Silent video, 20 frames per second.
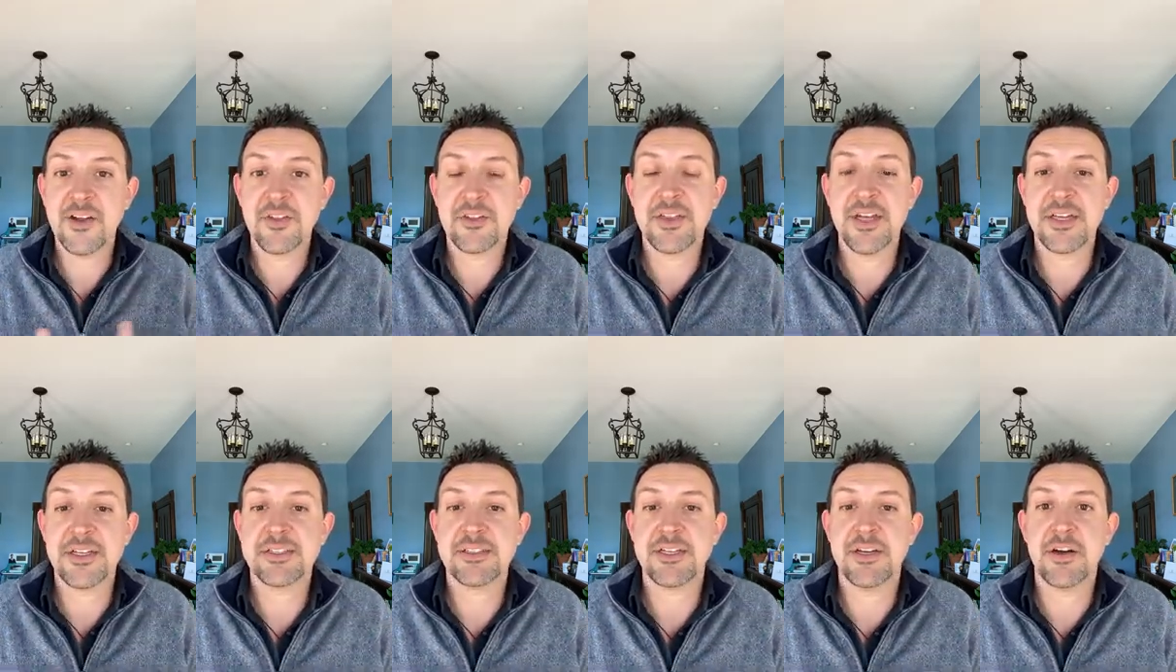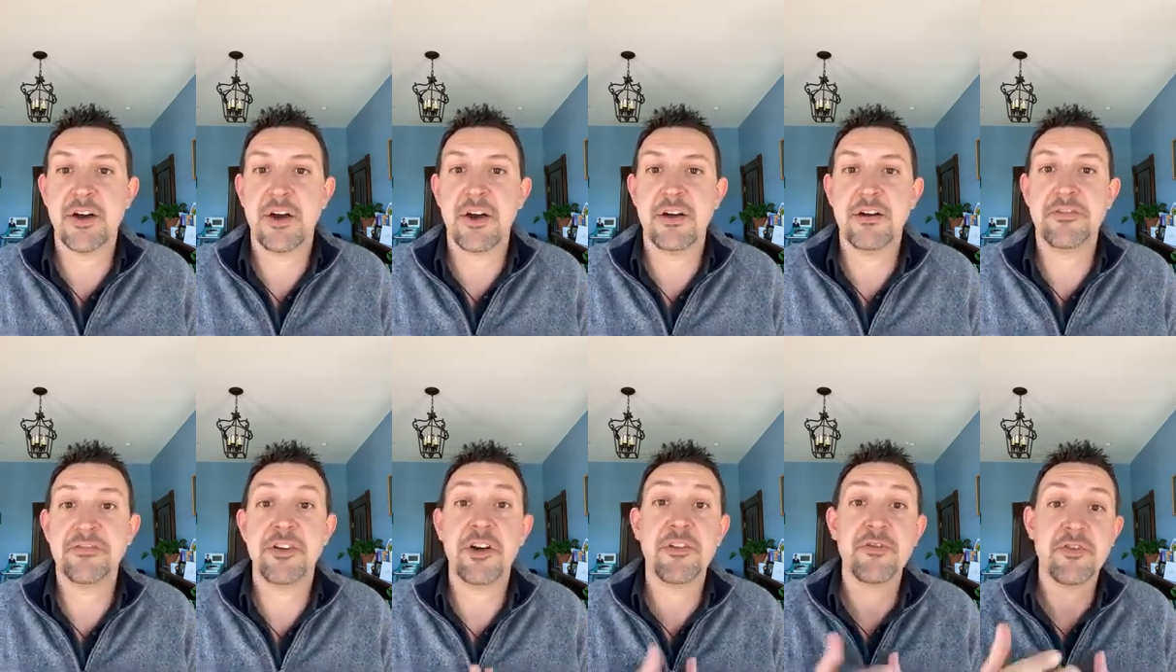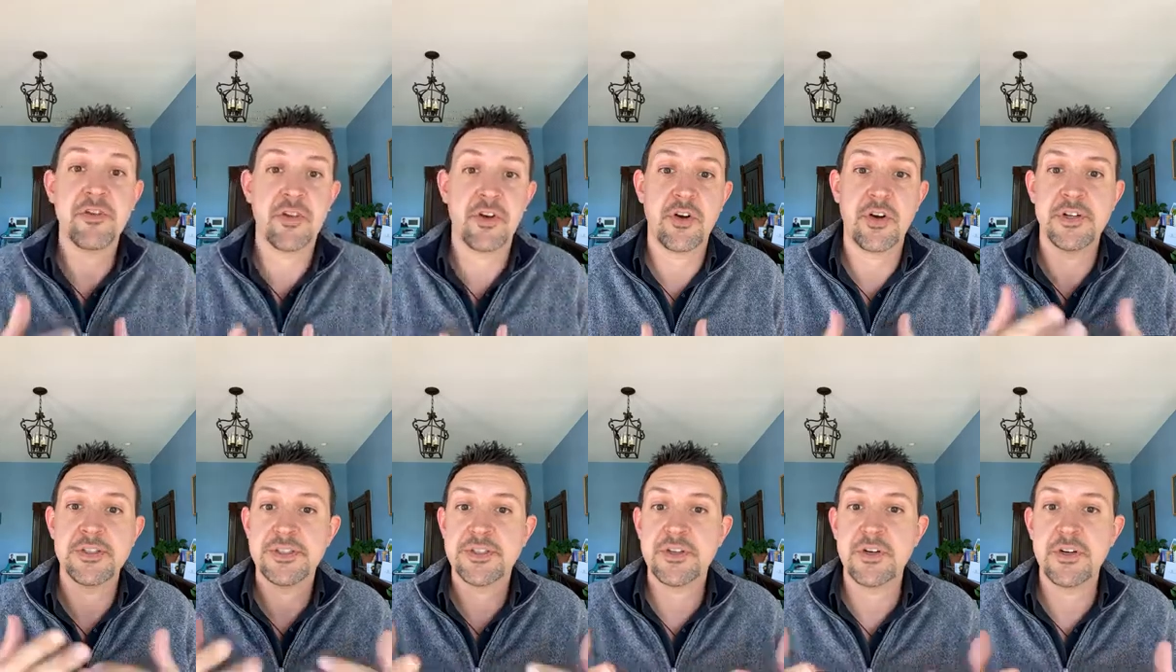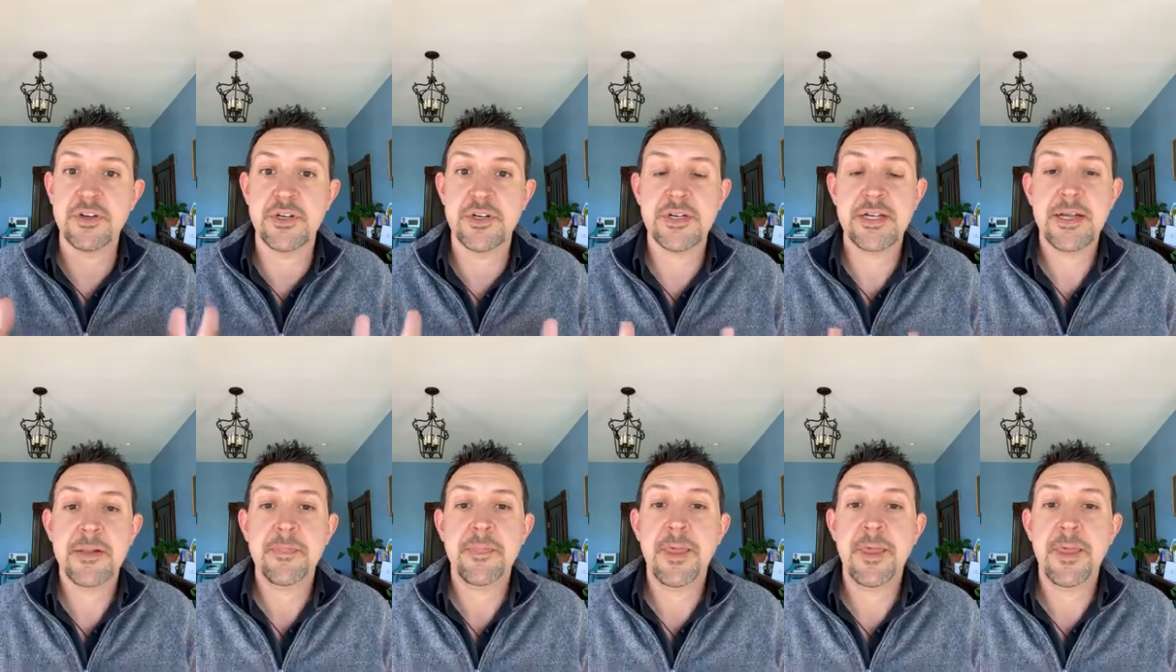things that are fearful or uncertain.